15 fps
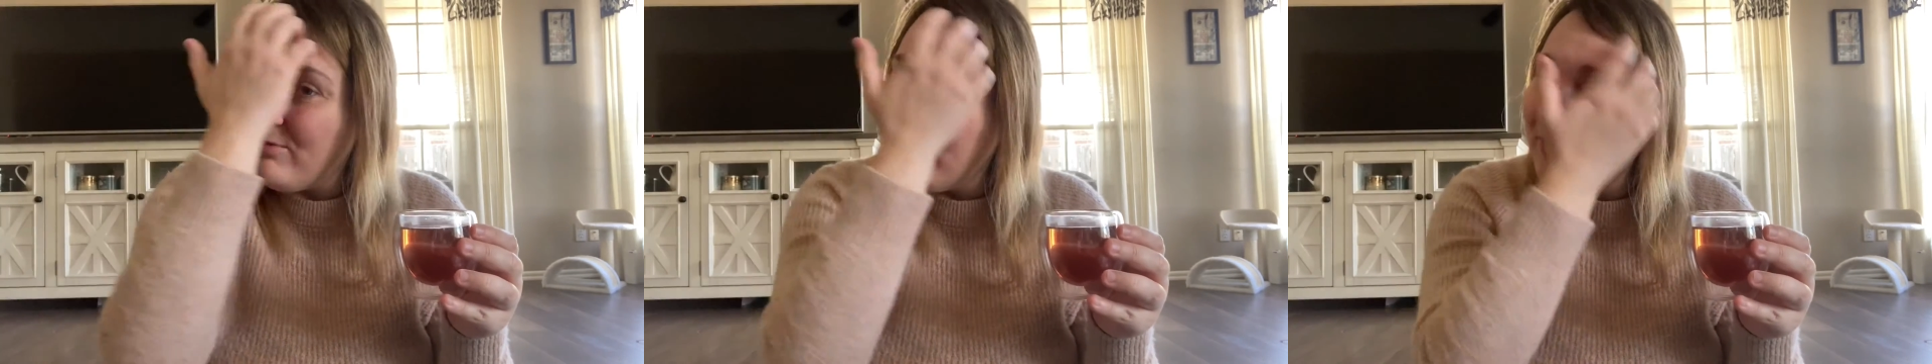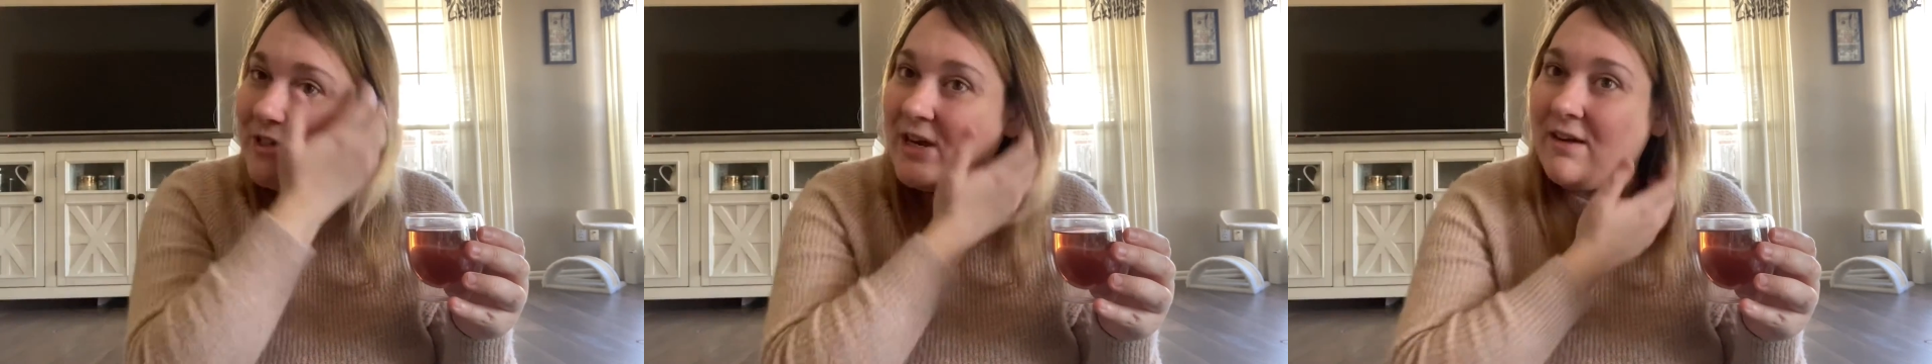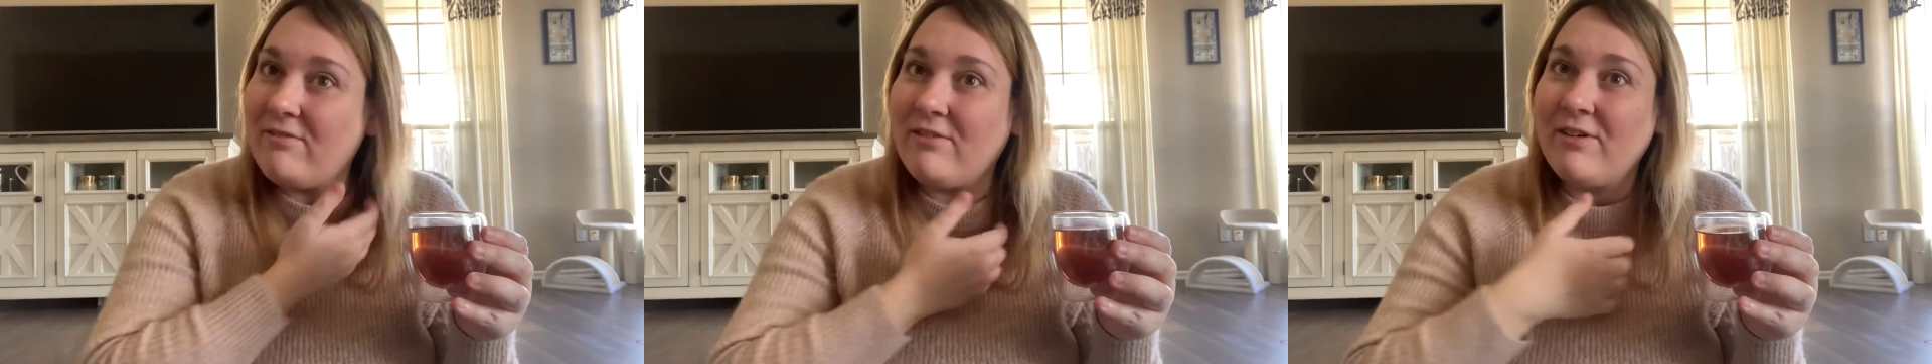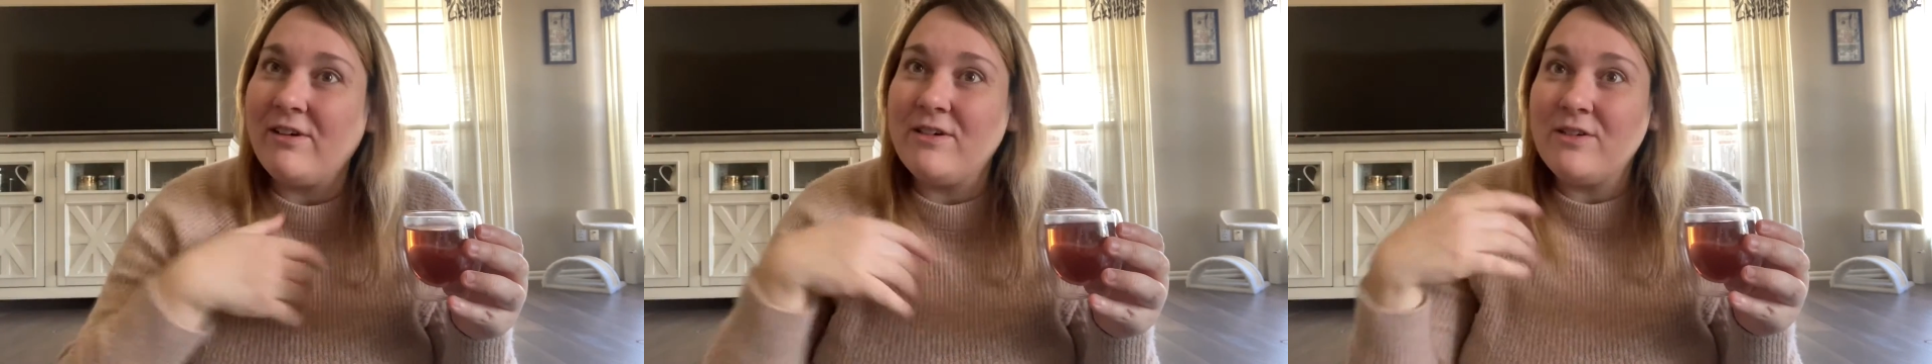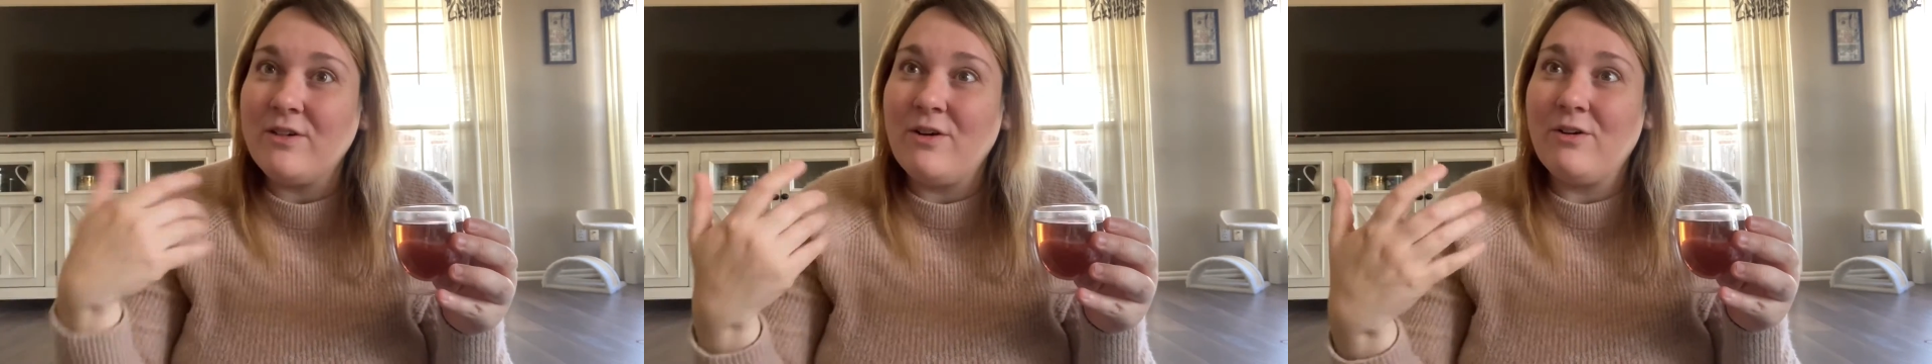whichever
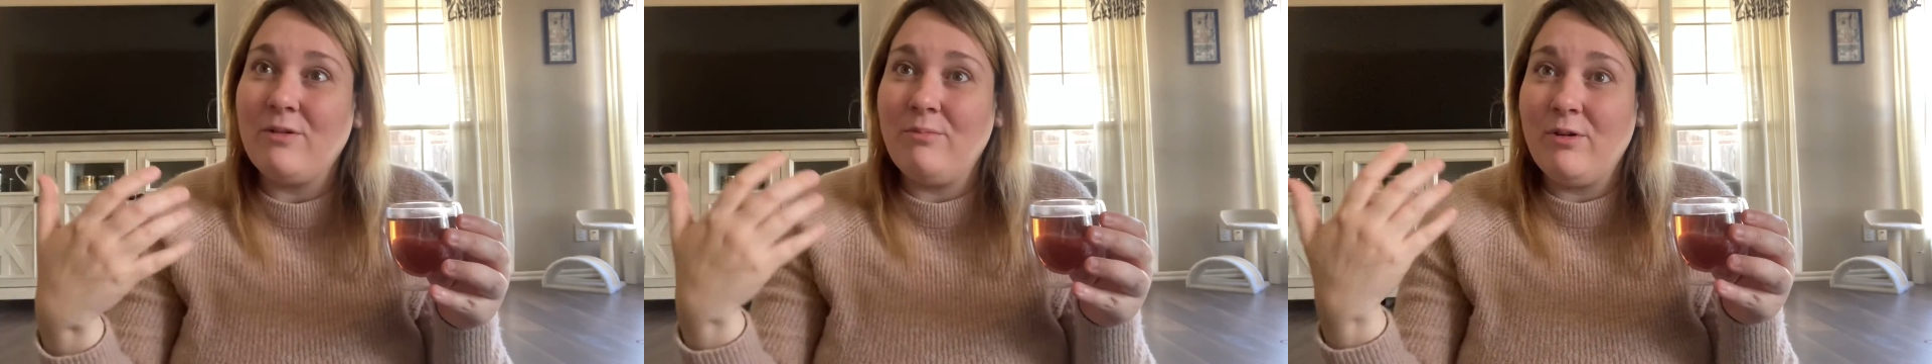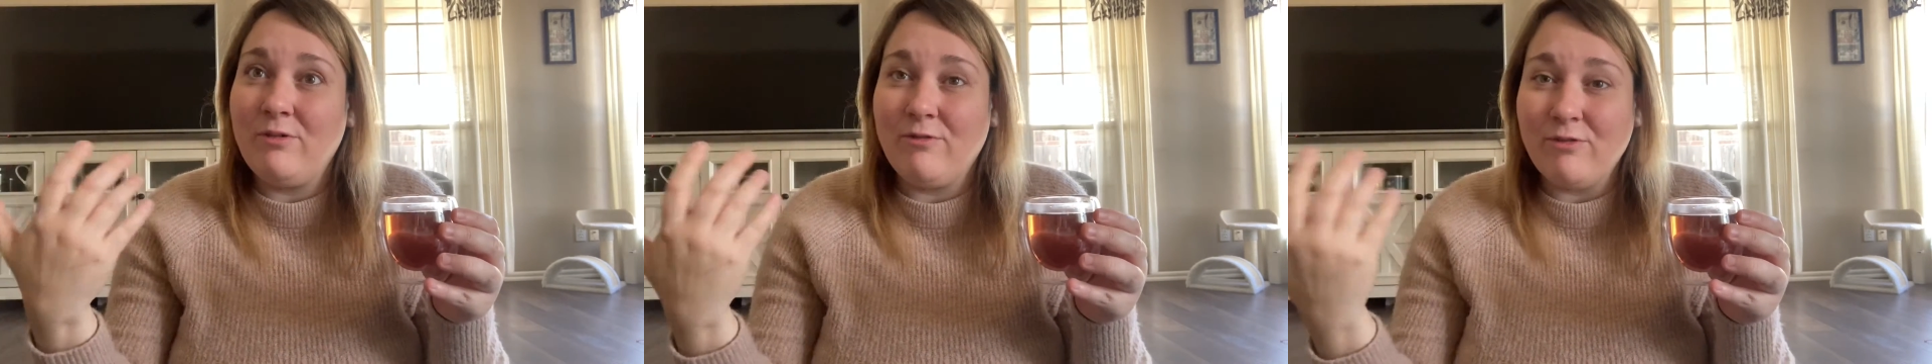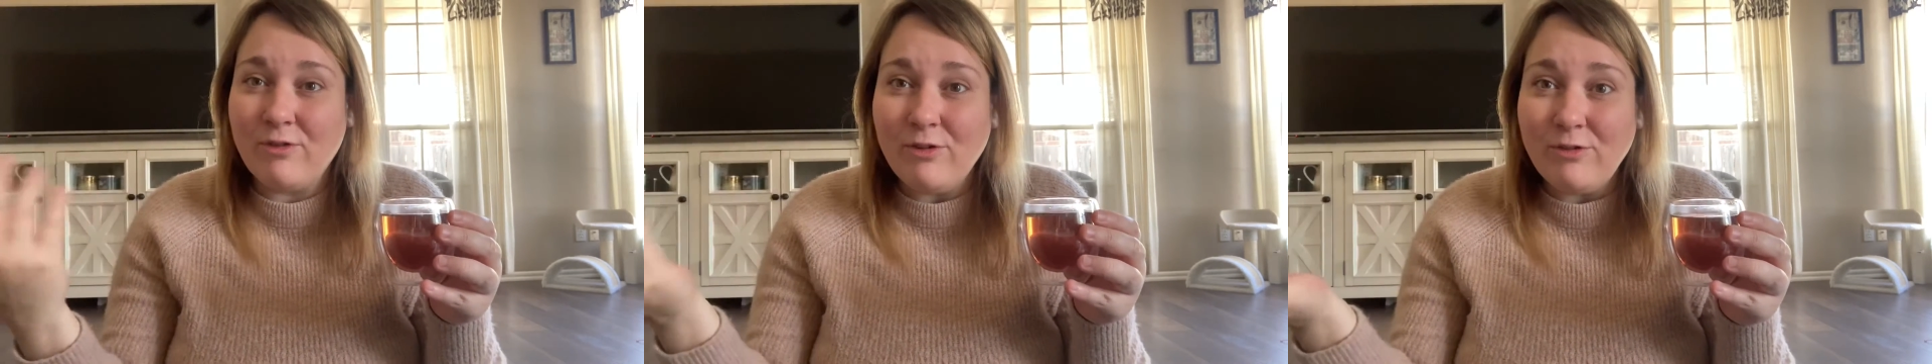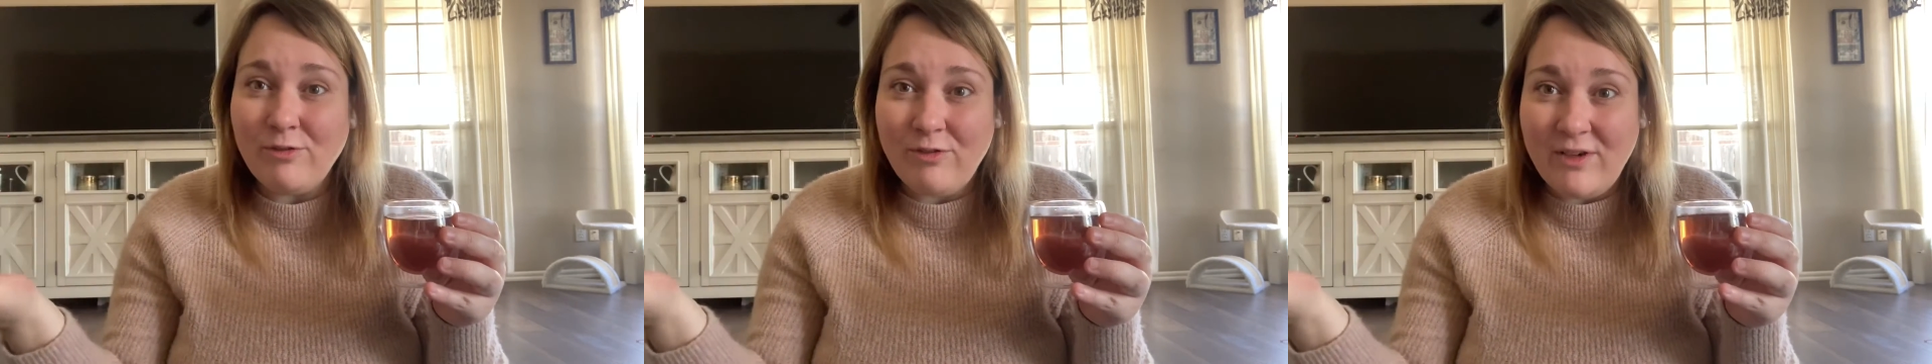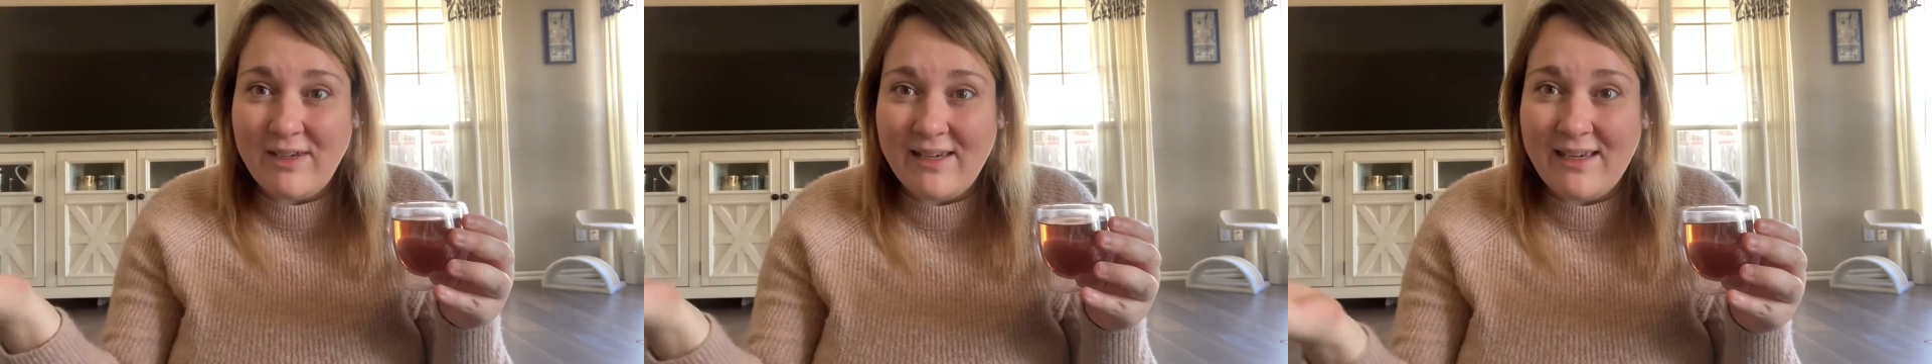is gonna be fruit
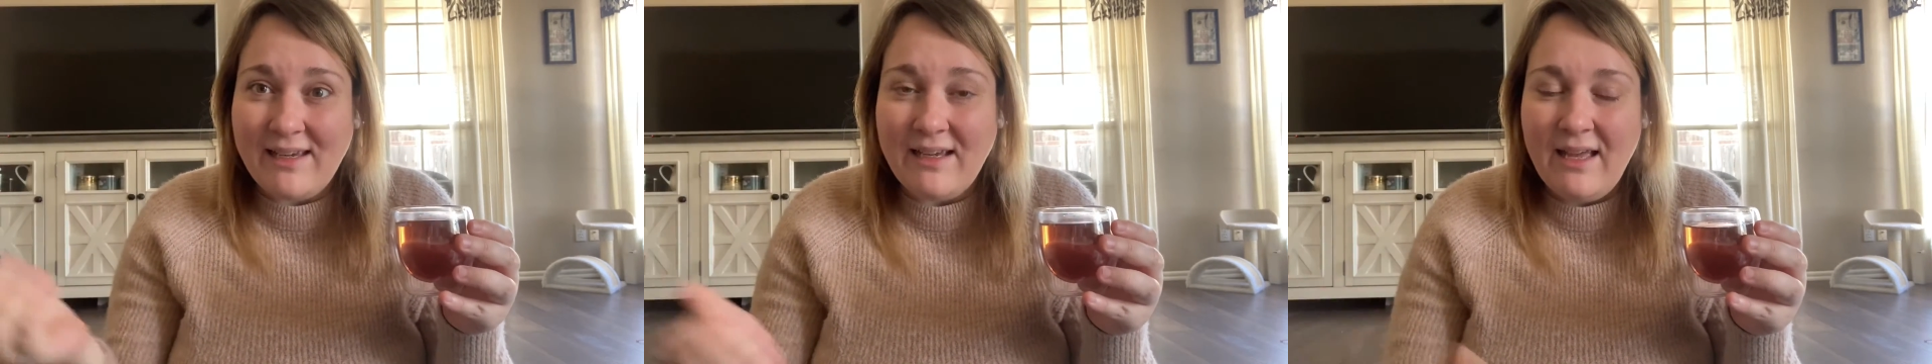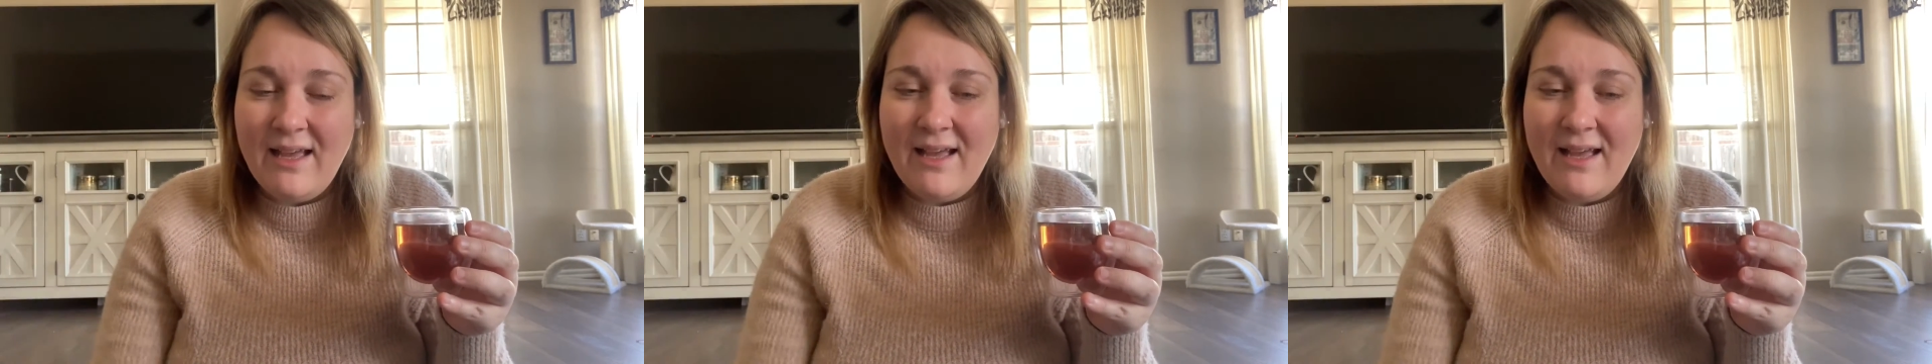feeding,